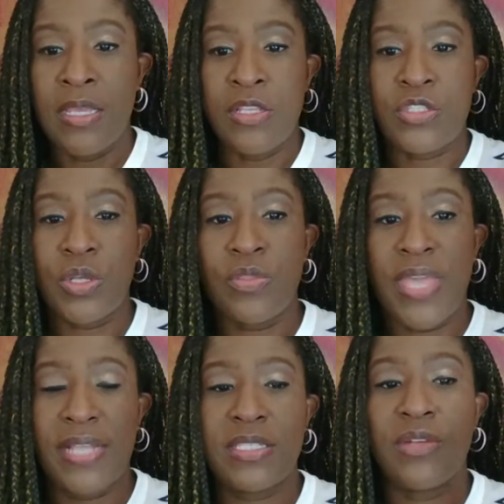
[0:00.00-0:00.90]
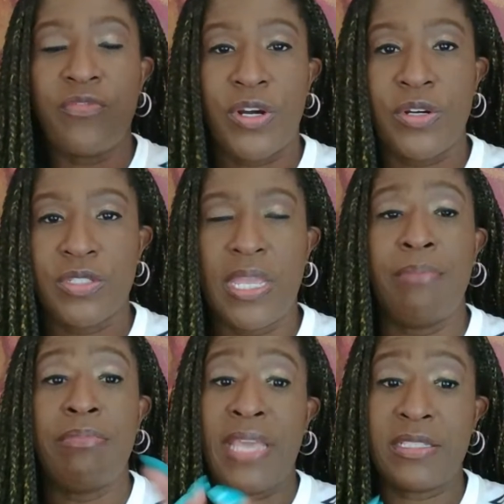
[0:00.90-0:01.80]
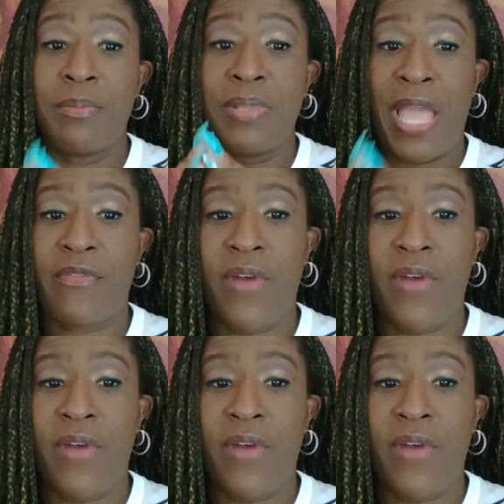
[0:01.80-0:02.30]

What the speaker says: So that's the first, and that's a Black